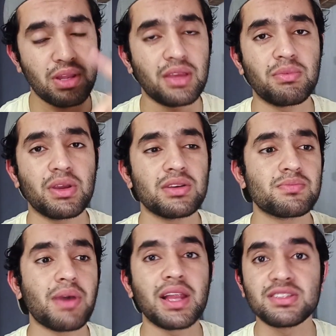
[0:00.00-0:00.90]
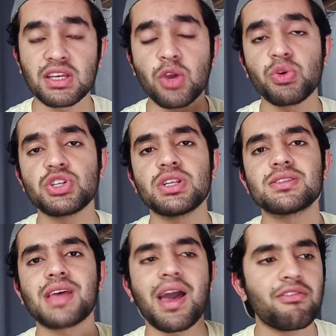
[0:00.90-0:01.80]
like, because balancing equation
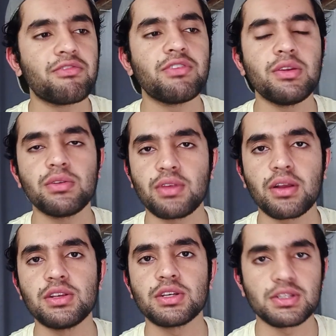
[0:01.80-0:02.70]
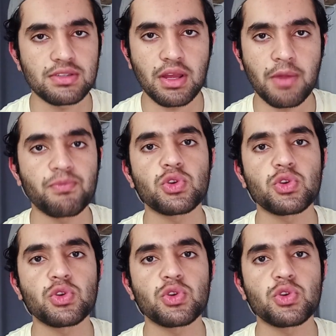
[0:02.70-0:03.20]
is every single year is there,